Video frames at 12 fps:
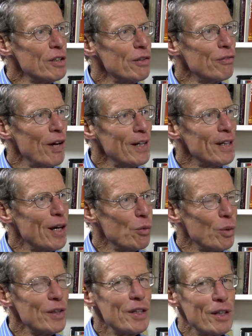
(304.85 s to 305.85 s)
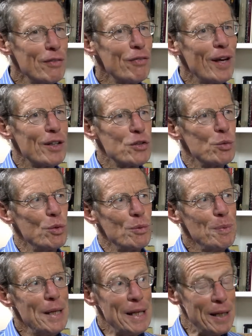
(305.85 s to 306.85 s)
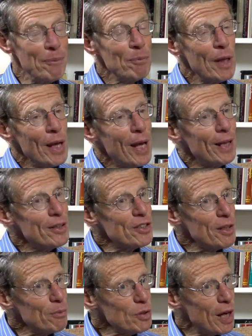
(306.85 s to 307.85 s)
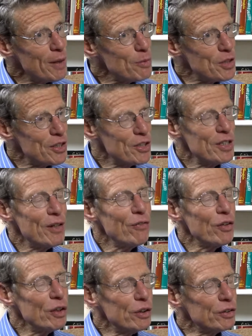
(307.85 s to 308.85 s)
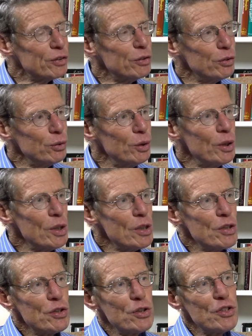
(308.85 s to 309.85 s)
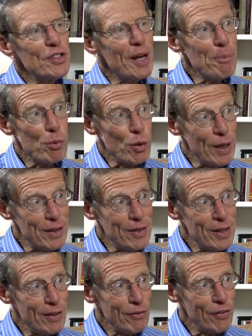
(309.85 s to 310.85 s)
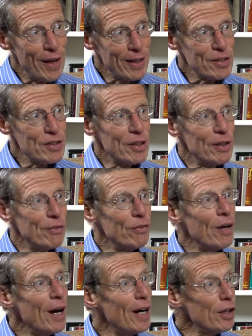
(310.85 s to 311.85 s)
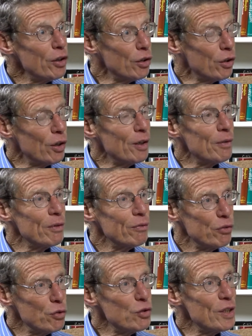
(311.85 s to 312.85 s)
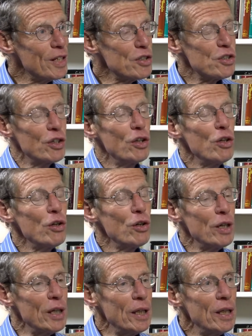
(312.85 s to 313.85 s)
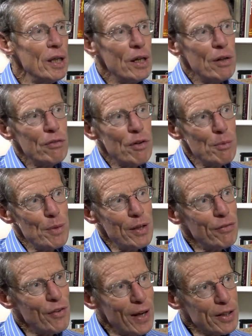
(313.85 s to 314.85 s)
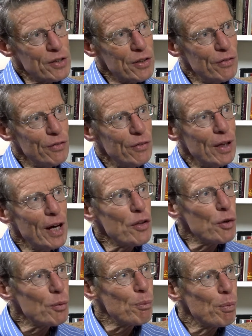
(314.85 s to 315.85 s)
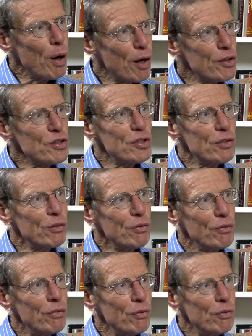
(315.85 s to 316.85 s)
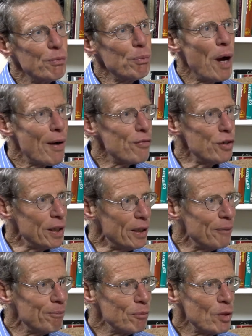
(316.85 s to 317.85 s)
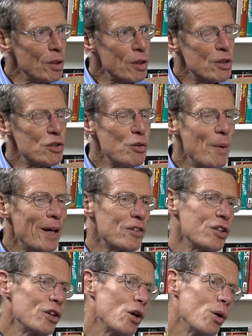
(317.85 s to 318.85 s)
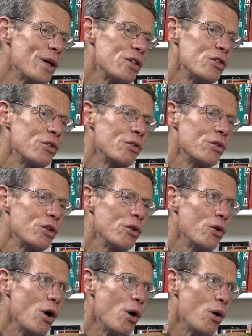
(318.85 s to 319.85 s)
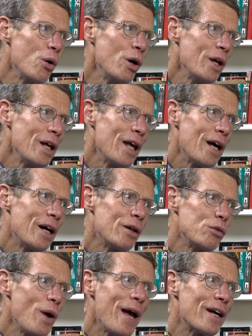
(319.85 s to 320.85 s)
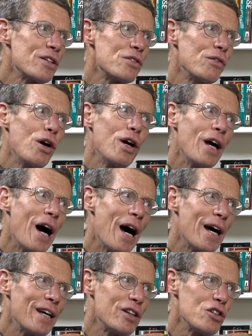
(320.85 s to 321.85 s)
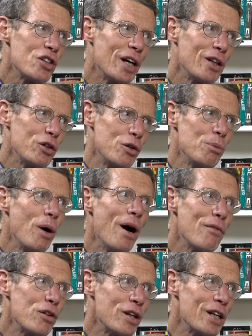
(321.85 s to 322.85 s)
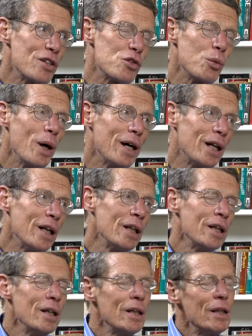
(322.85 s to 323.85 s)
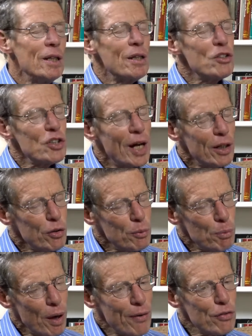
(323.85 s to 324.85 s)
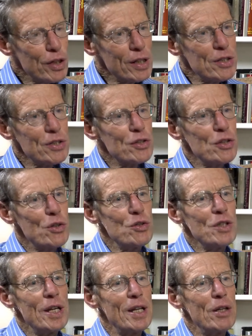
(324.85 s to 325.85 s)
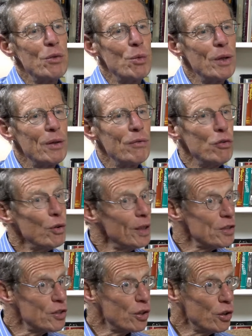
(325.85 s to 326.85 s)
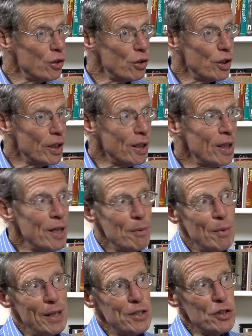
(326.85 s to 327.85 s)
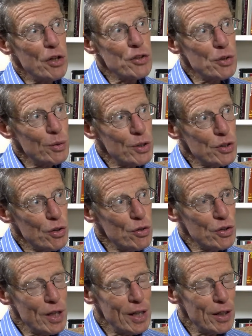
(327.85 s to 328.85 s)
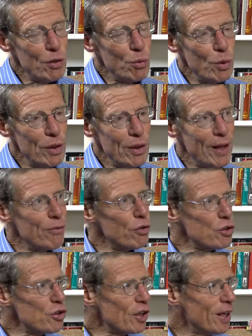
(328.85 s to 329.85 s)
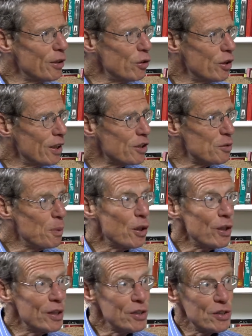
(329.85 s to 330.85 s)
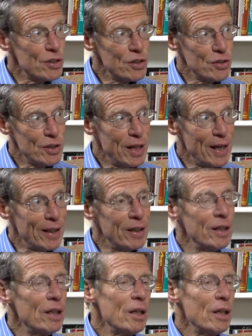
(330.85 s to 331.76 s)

to find out what the effects will be, and sometimes it's difficult to to separate the effects of hunger and food insecurity from the effects of other parts of poverty. Right. New Mexico, as you know, uh, ranks very high in childhood poverty as well. Right. And childhood poverty is associated with food insecurity, but it's also associated with adverse childhood experiences like,